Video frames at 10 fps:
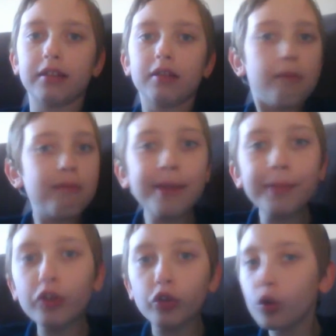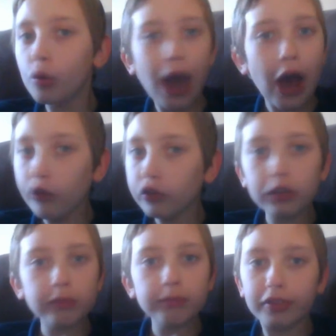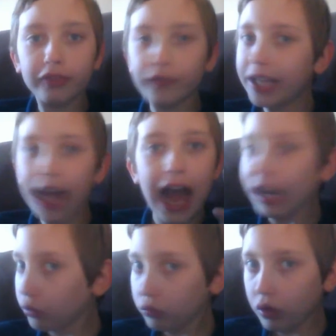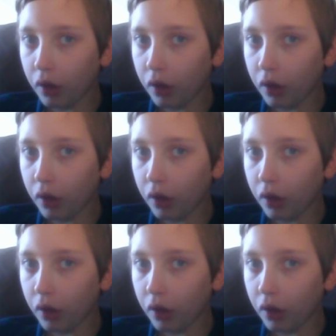But I'll be uploading another one soon.